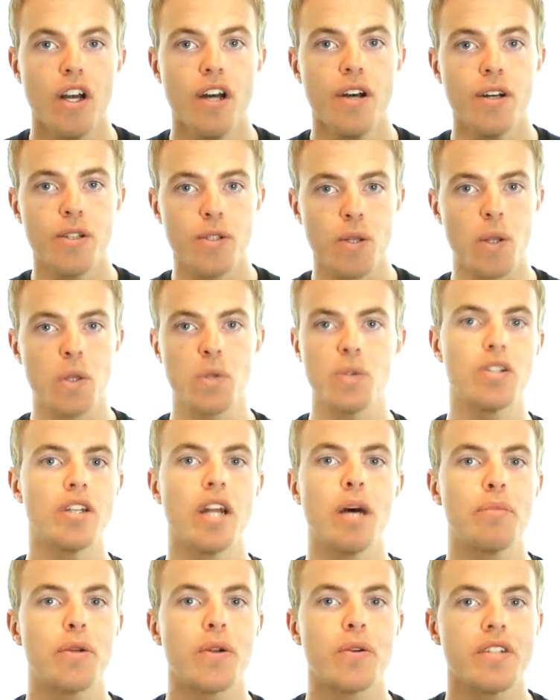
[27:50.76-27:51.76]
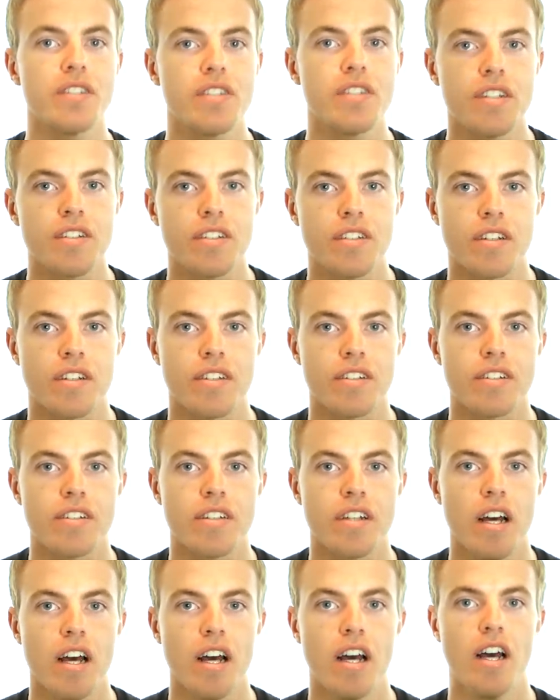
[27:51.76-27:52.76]
So loosen up your insistence.
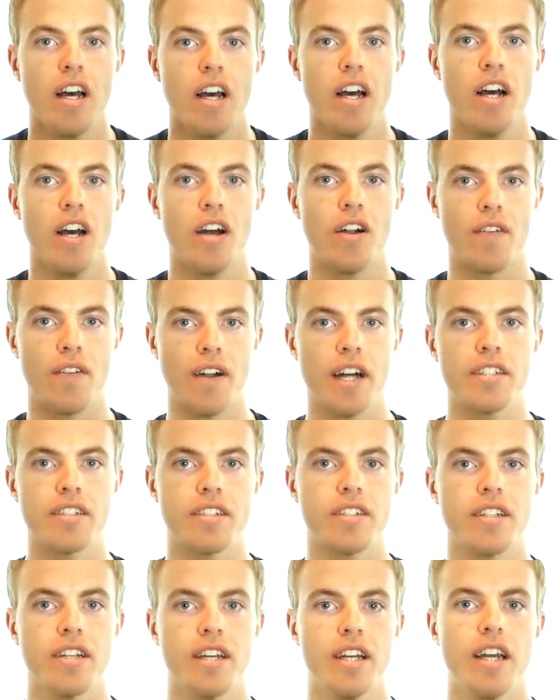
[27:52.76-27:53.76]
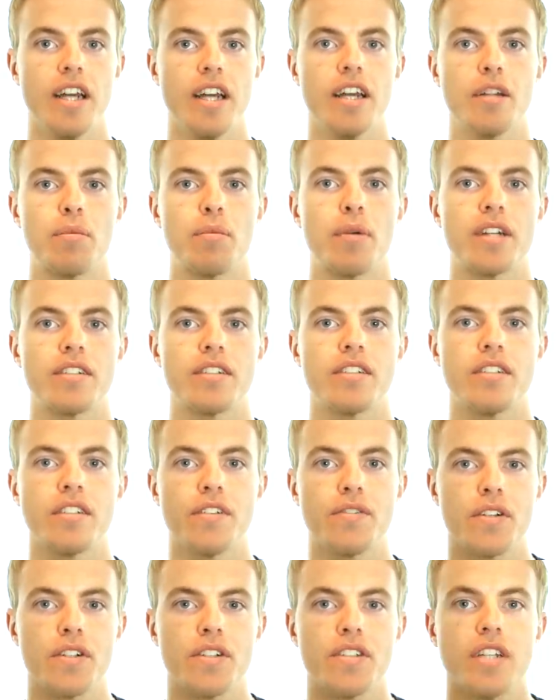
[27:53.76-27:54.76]
Rest in the presence
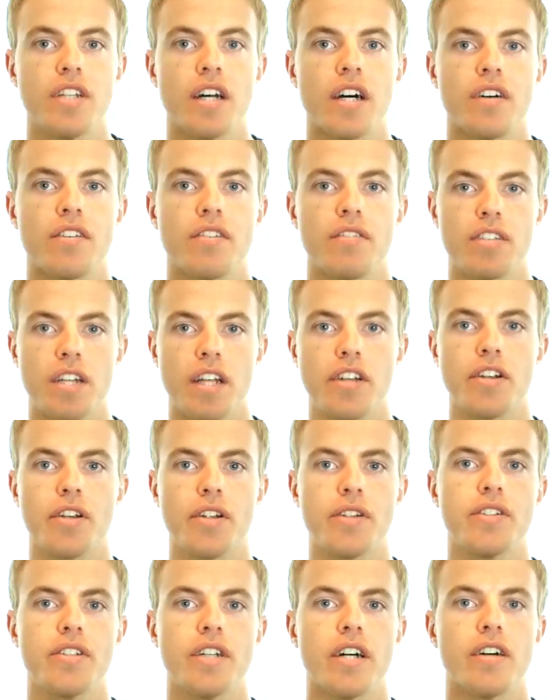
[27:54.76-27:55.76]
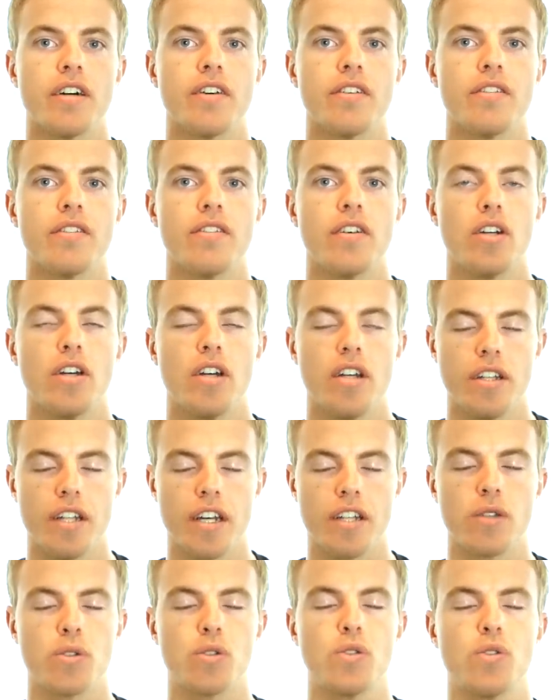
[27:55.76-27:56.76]
of yourself. Center yourself.
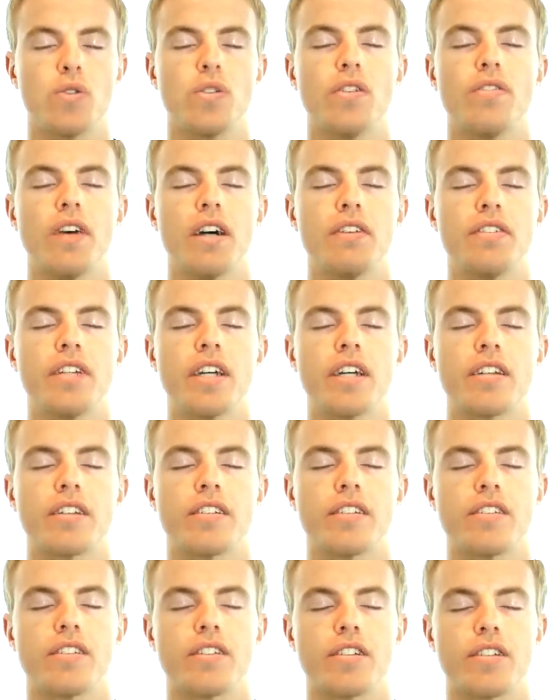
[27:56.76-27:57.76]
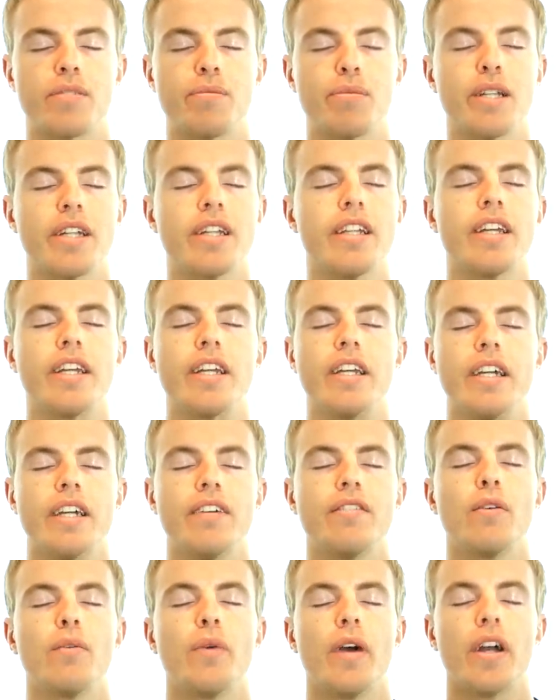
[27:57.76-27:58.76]
Take those two to five seconds to completely
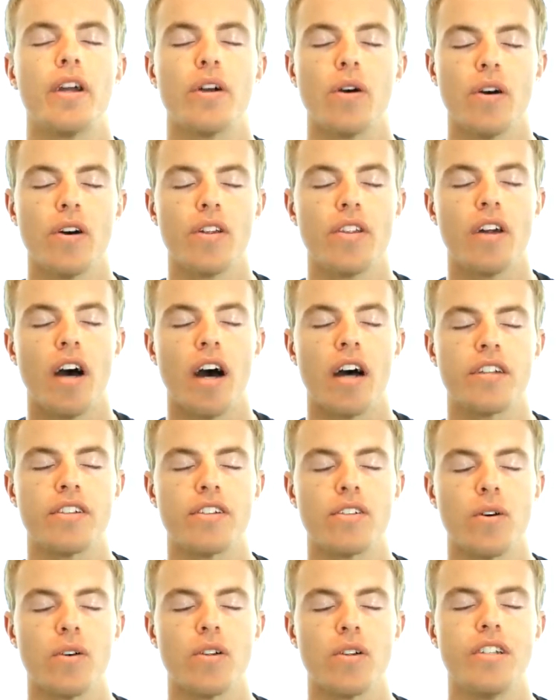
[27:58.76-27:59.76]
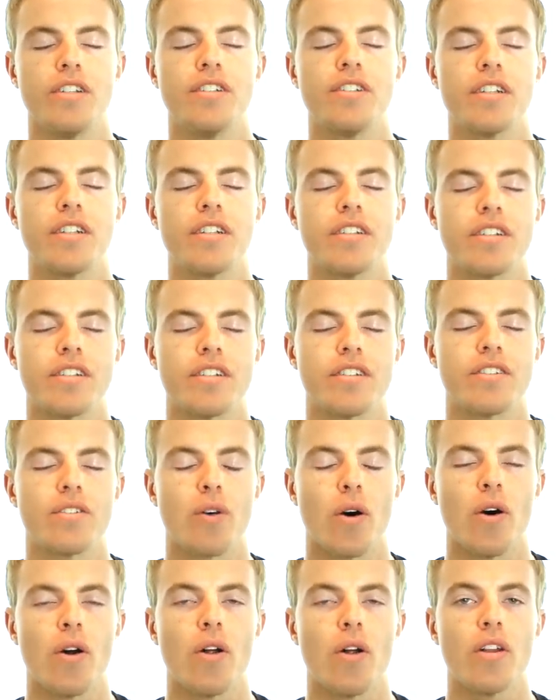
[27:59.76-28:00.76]
give away all thoughts, all insistence,
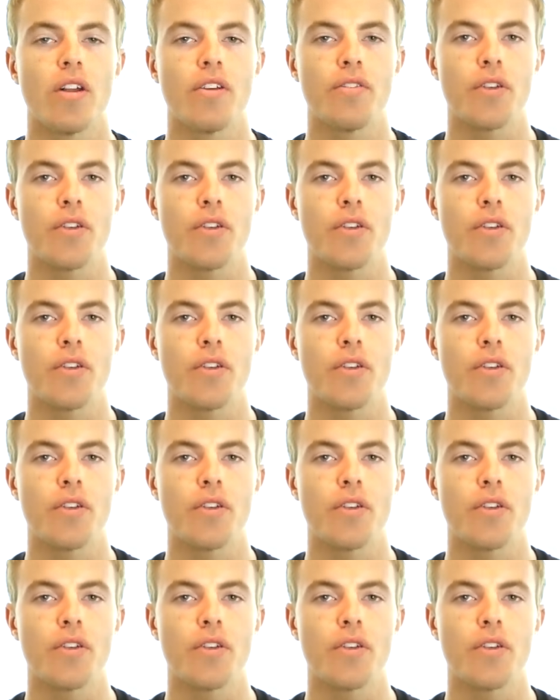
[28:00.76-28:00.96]
all of